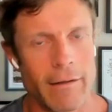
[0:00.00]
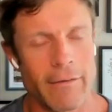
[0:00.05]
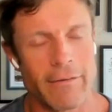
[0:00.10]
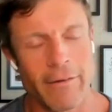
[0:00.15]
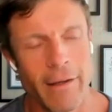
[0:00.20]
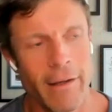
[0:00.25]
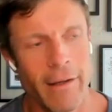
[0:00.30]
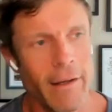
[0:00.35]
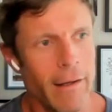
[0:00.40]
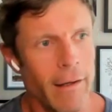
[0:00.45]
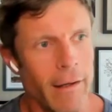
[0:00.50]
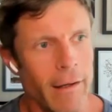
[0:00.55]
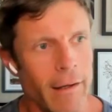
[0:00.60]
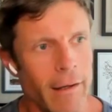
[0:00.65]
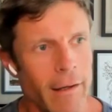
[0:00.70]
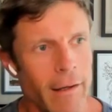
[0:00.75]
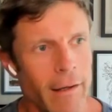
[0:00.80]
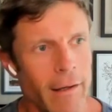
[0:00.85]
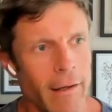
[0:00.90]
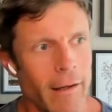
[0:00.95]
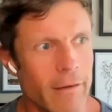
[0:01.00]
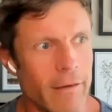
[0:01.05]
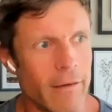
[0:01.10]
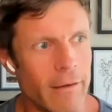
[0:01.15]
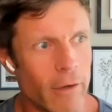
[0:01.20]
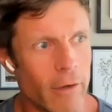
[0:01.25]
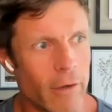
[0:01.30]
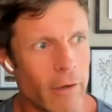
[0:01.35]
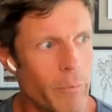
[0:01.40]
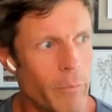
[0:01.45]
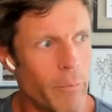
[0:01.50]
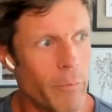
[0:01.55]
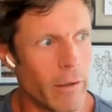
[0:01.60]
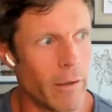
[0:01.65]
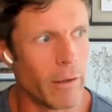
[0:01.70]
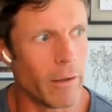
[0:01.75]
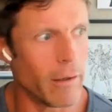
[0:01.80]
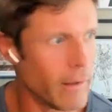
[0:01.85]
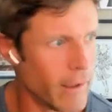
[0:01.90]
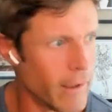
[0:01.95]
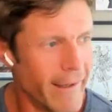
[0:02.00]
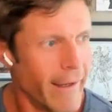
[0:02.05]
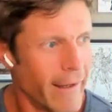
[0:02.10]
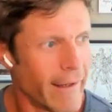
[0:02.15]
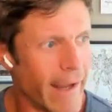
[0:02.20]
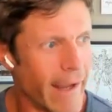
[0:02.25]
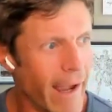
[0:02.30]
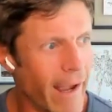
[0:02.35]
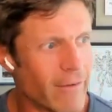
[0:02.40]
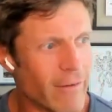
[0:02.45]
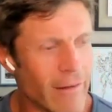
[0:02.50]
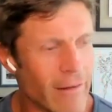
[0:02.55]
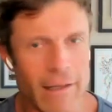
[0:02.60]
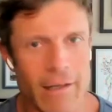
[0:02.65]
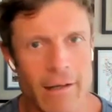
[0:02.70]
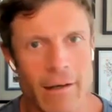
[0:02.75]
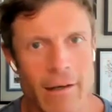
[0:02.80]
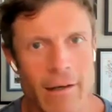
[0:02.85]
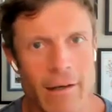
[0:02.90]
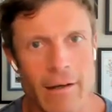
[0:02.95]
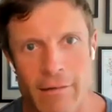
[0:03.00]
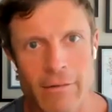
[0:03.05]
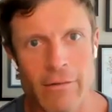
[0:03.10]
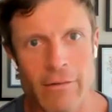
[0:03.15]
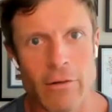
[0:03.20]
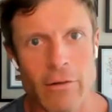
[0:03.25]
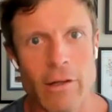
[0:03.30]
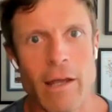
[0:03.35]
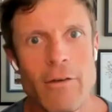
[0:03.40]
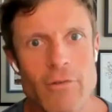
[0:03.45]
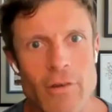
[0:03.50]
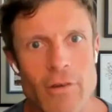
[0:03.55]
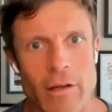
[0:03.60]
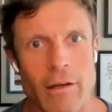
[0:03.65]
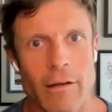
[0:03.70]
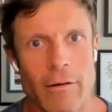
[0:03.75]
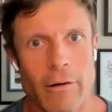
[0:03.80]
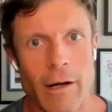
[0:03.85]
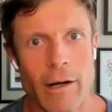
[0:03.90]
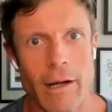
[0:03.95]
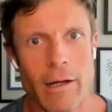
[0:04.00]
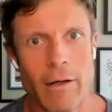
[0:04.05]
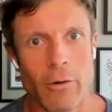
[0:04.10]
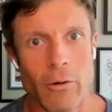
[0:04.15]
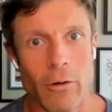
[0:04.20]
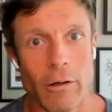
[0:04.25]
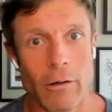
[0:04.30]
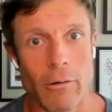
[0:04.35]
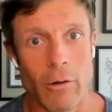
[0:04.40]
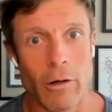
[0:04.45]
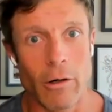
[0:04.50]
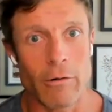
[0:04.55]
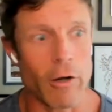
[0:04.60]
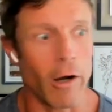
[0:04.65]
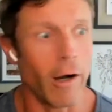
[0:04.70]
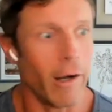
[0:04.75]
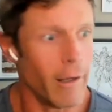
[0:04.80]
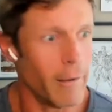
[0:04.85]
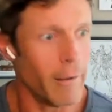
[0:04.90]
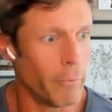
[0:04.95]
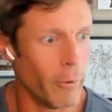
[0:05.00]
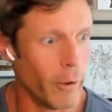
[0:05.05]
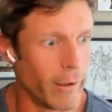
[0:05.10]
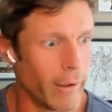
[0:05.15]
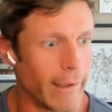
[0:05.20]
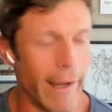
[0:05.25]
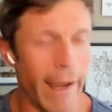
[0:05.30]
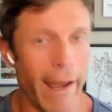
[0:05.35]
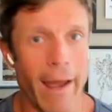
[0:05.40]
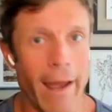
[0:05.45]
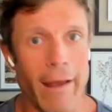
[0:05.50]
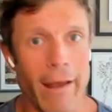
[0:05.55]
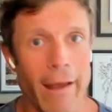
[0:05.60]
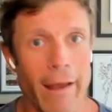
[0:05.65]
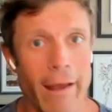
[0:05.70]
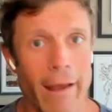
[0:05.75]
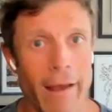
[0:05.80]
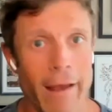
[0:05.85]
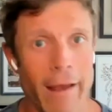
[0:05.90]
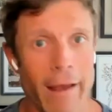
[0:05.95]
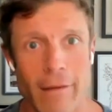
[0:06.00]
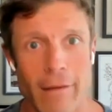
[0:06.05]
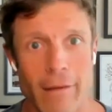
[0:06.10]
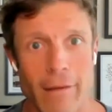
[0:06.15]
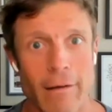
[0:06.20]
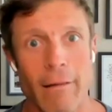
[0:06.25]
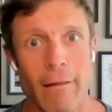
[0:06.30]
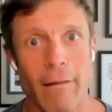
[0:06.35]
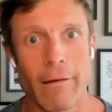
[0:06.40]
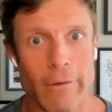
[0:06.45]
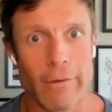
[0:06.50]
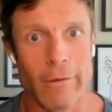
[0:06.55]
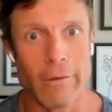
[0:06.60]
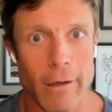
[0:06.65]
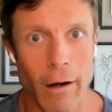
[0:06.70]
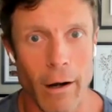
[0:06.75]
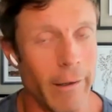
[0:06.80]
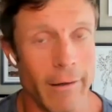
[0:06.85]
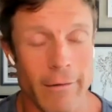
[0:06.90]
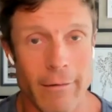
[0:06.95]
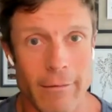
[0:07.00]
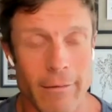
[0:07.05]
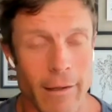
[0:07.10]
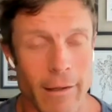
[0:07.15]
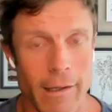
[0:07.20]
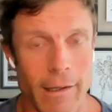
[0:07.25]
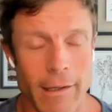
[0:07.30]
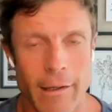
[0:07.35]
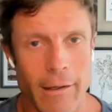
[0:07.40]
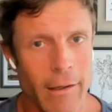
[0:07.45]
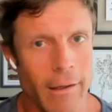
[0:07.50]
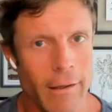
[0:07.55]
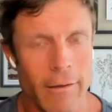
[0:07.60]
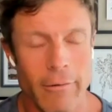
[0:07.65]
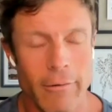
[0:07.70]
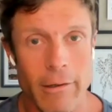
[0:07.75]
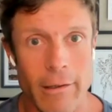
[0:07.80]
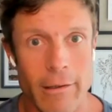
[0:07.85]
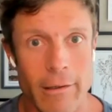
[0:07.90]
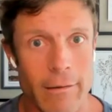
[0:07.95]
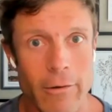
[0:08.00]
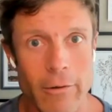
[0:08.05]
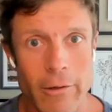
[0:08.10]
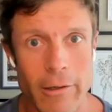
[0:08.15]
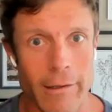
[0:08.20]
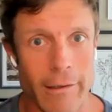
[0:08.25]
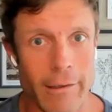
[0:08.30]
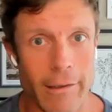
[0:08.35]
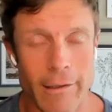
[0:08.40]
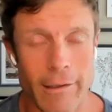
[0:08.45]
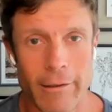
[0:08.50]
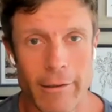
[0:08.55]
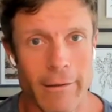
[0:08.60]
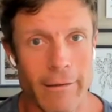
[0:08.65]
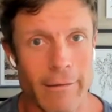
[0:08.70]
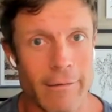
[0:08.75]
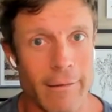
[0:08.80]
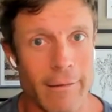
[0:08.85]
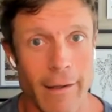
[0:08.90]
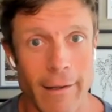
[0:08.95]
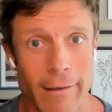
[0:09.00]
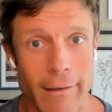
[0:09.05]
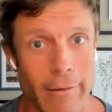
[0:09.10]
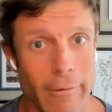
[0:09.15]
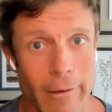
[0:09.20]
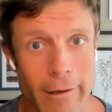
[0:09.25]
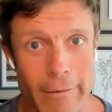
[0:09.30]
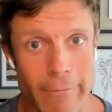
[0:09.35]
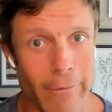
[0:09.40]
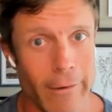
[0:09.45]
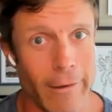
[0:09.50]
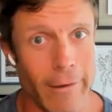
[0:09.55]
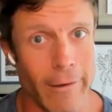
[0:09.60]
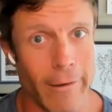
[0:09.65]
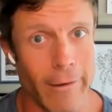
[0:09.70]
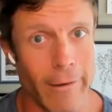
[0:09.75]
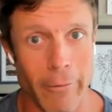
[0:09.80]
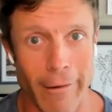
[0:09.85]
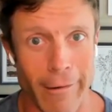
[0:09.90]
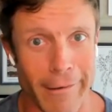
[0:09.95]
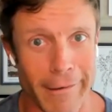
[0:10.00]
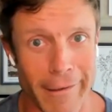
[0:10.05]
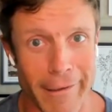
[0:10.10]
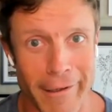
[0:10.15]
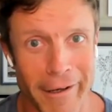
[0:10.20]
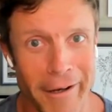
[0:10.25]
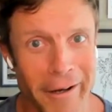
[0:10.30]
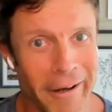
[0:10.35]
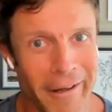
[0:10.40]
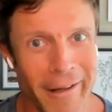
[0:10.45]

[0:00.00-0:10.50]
It's like trying to put a gasoline in a diesel engine, right? Or trying to put gas in an electric car. I mean, it's just like, what are you doing? You know, it's not going to run very well.